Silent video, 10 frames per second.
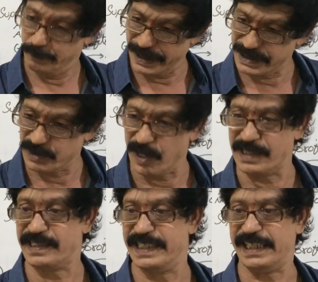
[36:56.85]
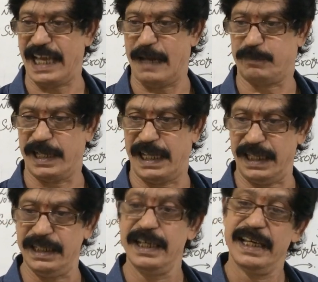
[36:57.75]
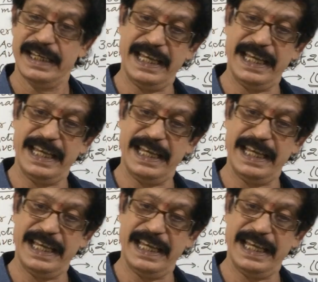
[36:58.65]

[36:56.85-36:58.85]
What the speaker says: Based on C capital,